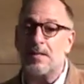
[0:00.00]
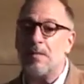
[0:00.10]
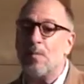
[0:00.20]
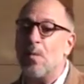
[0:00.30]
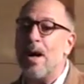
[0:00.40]

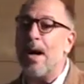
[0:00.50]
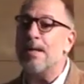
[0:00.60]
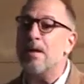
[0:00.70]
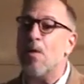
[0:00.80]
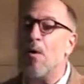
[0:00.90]
The way
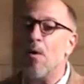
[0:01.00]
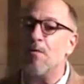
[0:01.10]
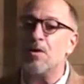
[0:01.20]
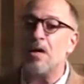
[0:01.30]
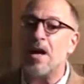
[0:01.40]
to
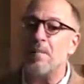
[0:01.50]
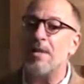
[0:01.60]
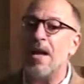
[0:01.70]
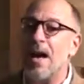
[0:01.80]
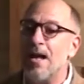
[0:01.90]
overcome
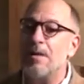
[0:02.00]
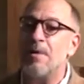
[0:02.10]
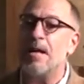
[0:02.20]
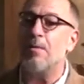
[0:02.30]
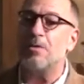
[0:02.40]
the
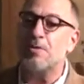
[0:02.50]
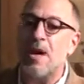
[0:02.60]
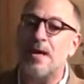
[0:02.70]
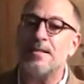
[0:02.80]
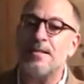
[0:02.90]
enemy that will
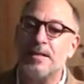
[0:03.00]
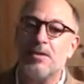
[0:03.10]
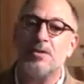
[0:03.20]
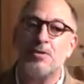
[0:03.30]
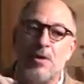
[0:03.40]
try to
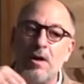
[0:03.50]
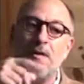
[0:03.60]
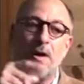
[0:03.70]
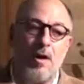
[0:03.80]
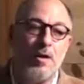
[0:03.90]
steal the joy in
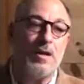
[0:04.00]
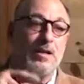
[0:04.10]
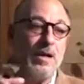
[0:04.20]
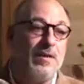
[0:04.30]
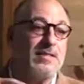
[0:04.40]
your heart
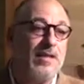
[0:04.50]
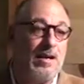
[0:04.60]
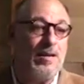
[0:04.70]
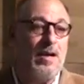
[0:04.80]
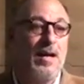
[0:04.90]
and the love that's
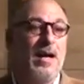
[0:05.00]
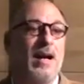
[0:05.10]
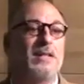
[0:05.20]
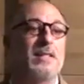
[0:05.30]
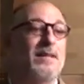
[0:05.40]
there
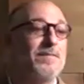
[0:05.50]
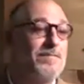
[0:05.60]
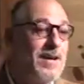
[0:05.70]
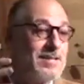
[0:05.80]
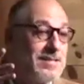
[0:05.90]
is
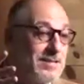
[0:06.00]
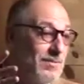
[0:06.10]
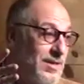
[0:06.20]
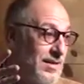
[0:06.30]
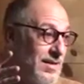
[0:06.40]
confess it to
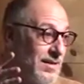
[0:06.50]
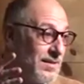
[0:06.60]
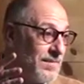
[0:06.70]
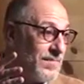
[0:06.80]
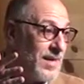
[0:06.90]
one another.